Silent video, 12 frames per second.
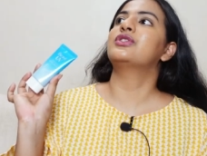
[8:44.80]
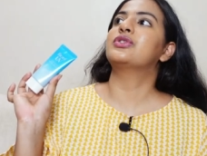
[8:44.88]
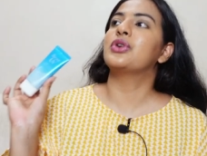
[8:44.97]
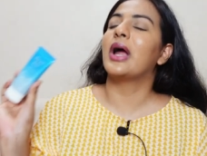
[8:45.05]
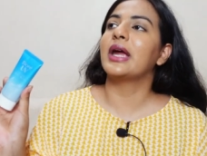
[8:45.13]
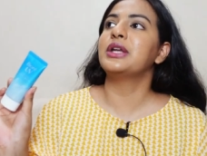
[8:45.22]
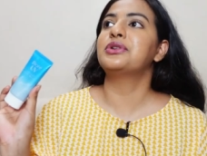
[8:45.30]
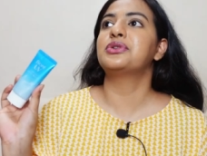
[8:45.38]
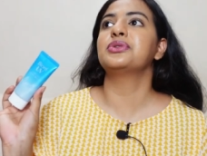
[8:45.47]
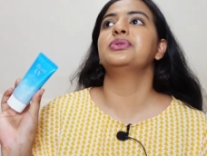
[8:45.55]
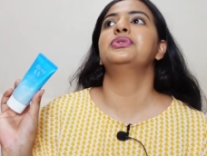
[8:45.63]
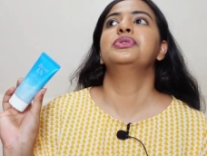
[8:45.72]
tried
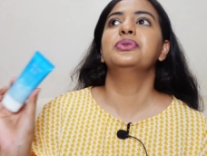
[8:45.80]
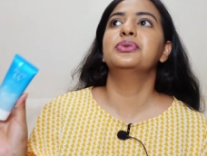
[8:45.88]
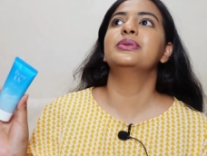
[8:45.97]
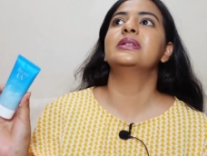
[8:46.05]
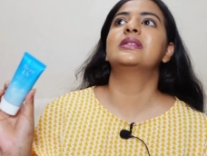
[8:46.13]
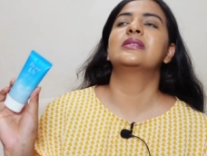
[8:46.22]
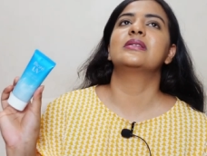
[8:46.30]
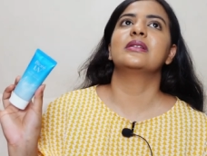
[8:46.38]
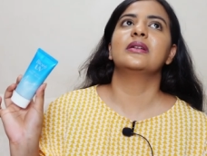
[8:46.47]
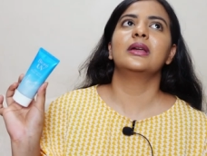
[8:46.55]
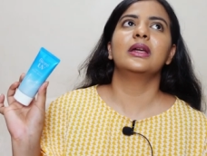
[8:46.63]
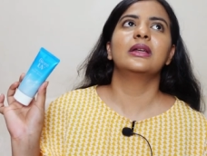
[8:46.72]
to use
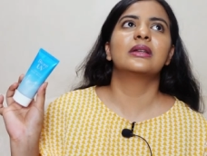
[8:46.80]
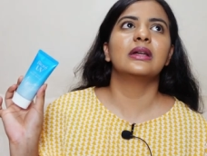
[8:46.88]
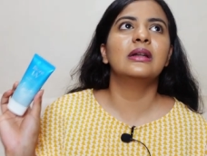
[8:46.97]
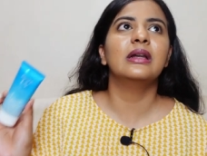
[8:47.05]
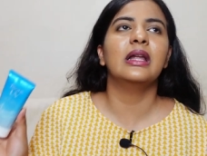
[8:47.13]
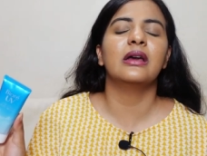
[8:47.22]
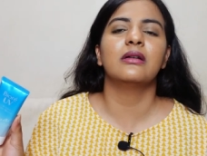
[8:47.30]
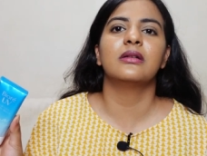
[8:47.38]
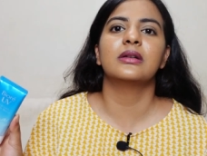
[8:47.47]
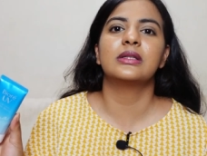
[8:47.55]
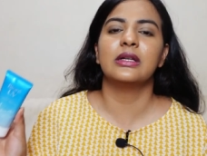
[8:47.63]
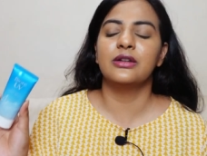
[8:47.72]
it in
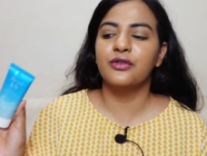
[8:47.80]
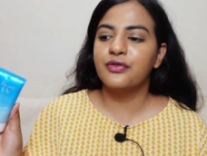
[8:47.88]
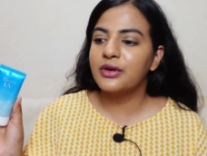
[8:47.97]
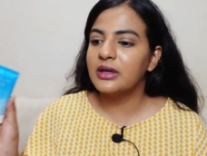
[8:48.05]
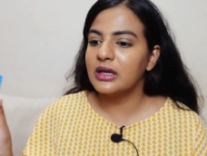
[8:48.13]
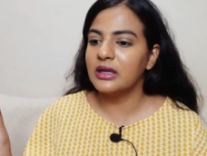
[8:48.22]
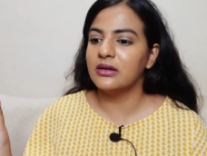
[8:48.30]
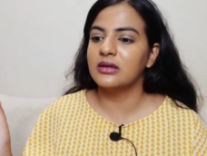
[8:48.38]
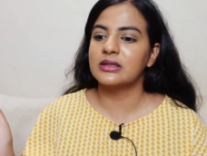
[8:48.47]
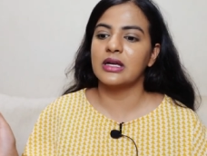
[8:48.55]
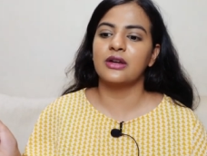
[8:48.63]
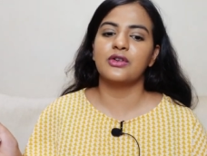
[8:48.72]
layers, in different
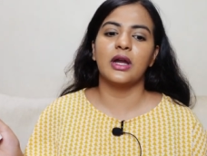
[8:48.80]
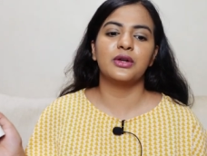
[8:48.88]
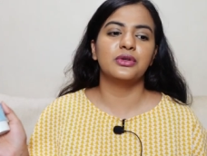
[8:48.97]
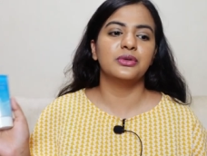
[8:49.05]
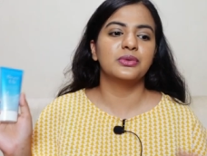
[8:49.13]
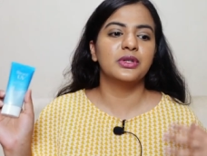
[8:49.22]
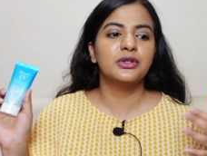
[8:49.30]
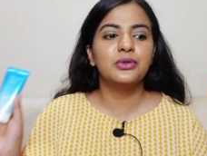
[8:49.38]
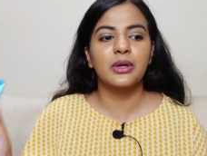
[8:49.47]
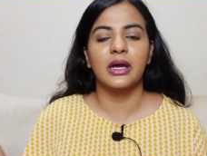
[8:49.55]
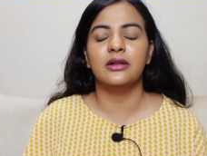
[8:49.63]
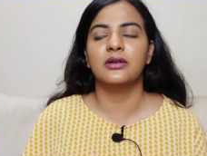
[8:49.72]
layers. I tried to use it
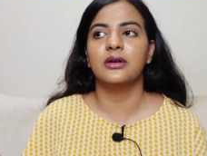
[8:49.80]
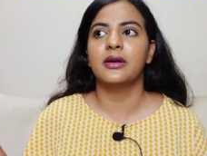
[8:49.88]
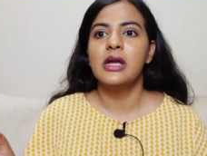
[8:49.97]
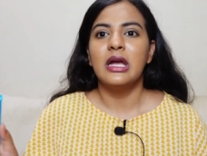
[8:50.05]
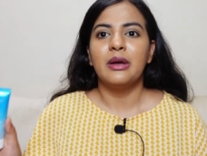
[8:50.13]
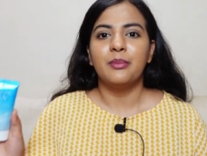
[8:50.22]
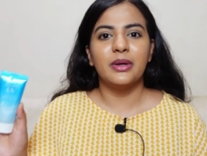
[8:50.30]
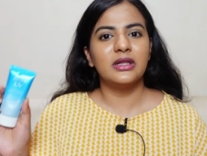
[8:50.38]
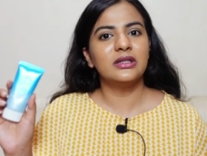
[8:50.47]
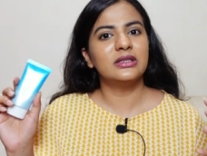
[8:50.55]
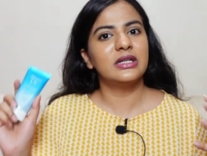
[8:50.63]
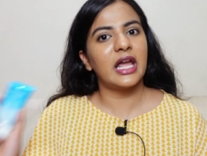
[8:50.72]
together, but
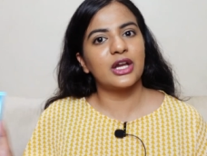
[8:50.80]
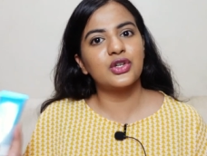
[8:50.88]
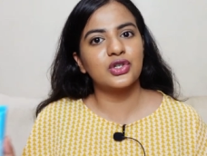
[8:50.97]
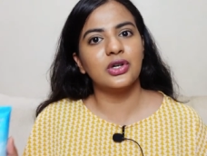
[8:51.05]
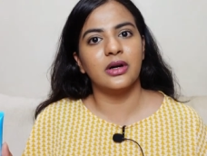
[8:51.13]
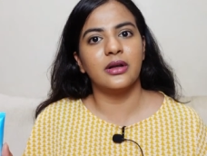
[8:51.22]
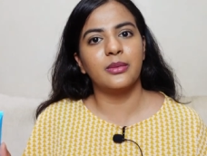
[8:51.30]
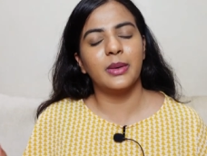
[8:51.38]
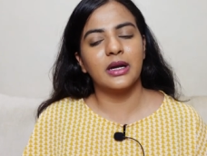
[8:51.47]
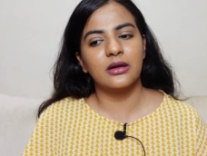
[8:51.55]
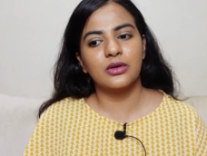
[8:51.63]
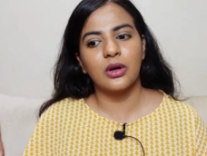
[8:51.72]
the texture
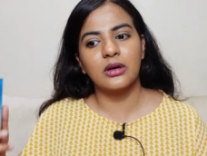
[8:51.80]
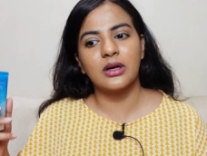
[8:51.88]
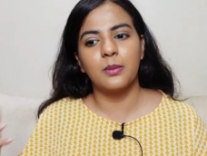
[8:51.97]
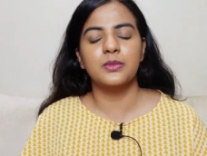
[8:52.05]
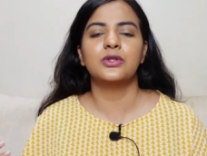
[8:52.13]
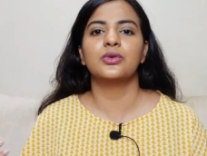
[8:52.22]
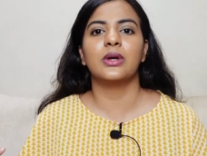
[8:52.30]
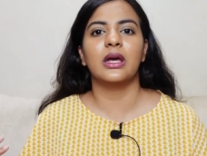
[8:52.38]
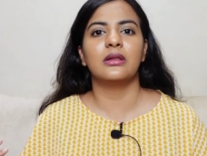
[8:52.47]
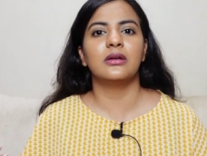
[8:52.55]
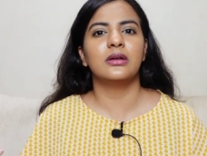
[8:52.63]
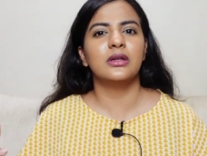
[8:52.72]
when it all comes
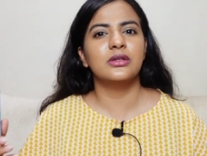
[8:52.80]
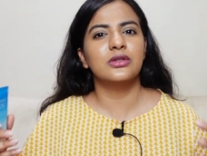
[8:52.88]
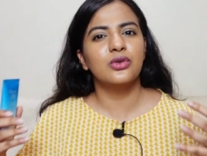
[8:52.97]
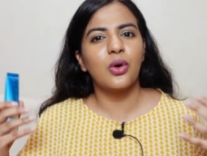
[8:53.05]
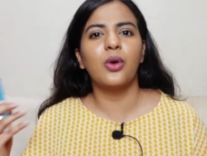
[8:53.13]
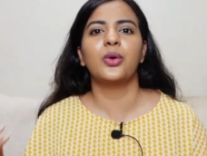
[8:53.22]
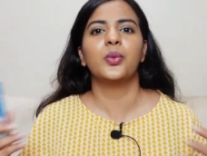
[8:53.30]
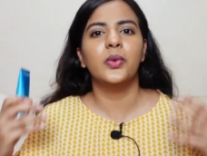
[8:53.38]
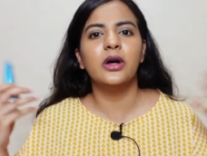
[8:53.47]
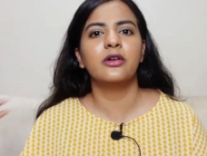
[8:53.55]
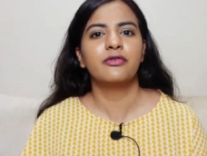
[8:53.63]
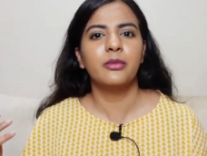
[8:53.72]
together does not
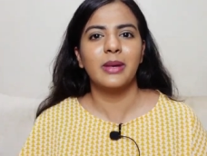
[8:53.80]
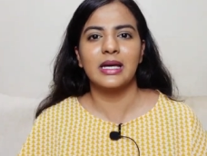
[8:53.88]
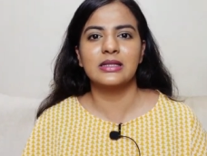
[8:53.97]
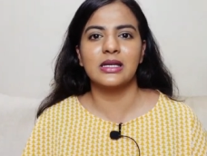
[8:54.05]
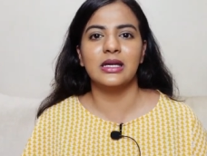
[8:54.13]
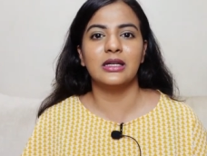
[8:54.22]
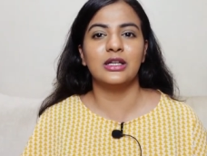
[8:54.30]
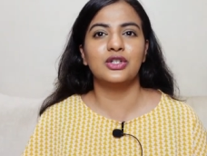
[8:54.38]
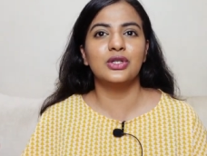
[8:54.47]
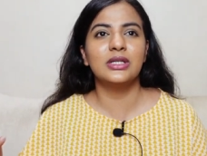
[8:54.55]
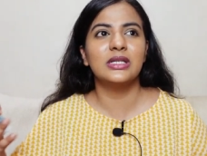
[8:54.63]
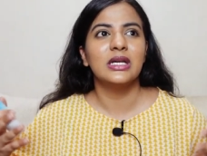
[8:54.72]
work for my skin. It
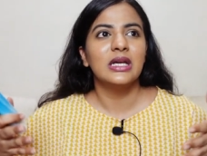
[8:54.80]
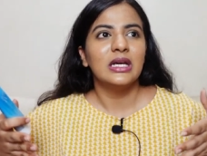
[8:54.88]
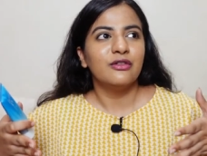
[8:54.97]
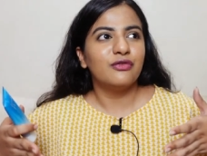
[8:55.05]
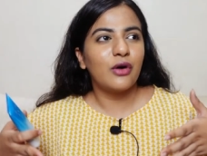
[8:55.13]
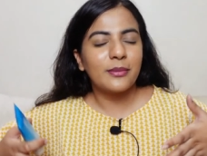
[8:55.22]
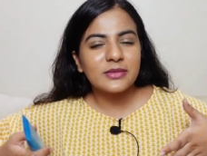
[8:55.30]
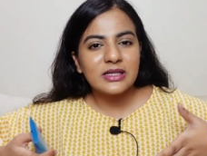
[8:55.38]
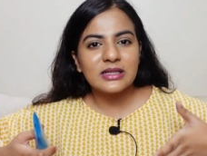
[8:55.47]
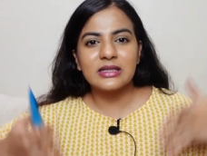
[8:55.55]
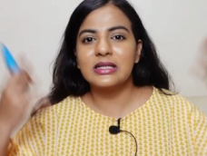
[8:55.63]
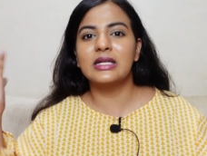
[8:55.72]
just forms a
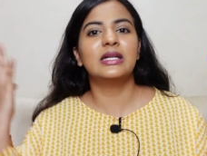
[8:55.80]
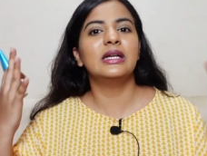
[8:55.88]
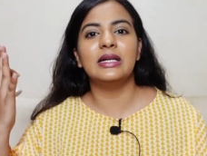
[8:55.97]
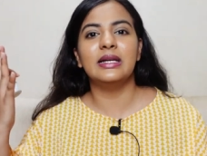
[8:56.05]
sticky